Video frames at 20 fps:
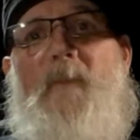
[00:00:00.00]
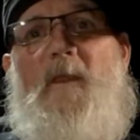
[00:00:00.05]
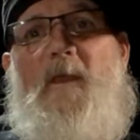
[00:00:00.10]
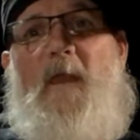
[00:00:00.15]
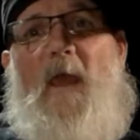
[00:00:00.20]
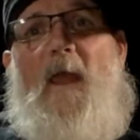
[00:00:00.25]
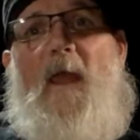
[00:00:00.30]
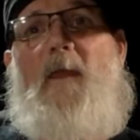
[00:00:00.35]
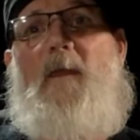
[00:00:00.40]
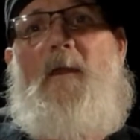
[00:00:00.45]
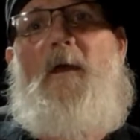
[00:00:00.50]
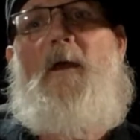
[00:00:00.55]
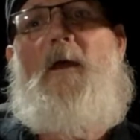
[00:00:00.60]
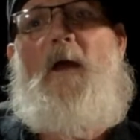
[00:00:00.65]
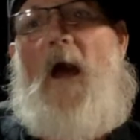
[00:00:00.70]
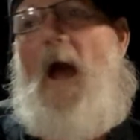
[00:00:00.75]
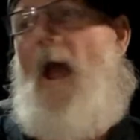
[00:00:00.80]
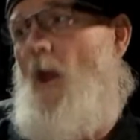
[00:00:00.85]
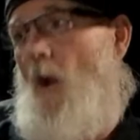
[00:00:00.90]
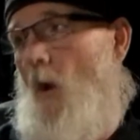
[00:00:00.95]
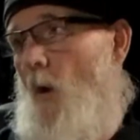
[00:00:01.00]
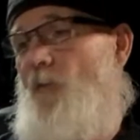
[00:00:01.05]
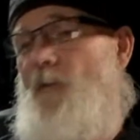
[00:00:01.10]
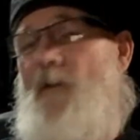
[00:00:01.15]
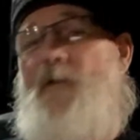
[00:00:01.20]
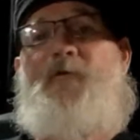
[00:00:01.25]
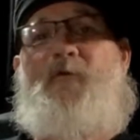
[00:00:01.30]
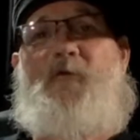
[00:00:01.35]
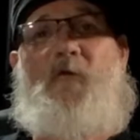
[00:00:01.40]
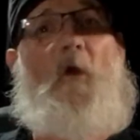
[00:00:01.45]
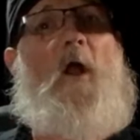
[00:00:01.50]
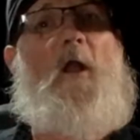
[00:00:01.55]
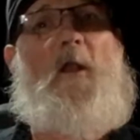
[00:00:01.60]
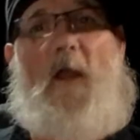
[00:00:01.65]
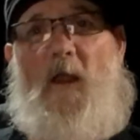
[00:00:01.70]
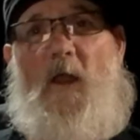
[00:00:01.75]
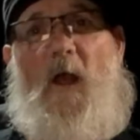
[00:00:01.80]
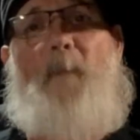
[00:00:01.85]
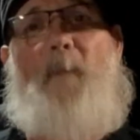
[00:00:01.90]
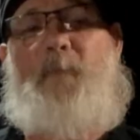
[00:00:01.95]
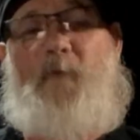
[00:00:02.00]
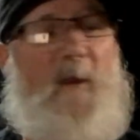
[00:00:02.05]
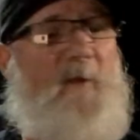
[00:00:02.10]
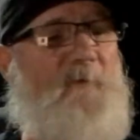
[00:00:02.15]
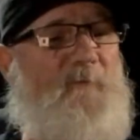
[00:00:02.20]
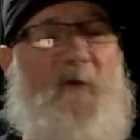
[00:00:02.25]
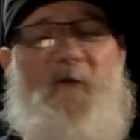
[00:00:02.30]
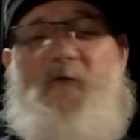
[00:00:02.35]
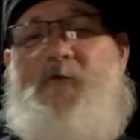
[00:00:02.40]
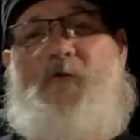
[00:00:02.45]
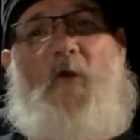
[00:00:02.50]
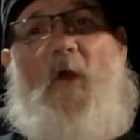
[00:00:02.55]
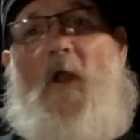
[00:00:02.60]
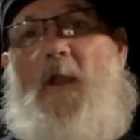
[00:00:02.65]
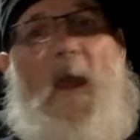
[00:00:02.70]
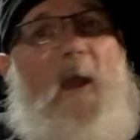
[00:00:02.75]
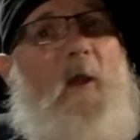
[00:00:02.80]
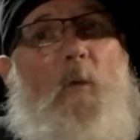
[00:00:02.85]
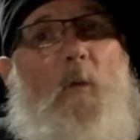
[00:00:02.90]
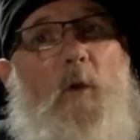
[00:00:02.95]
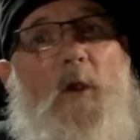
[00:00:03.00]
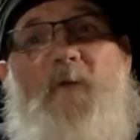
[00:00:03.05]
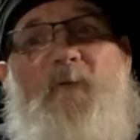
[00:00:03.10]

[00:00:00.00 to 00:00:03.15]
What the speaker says: Okay. I own this truck. I operate this truck. I don't work